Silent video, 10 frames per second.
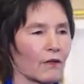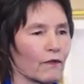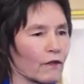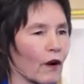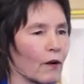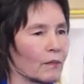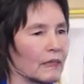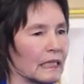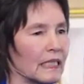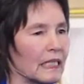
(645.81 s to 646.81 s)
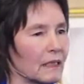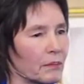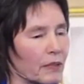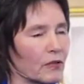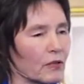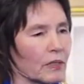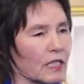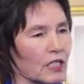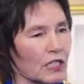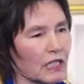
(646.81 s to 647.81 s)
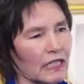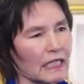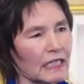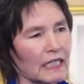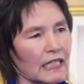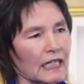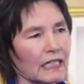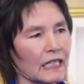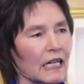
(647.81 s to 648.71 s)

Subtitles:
from leading a pilgrimage in India.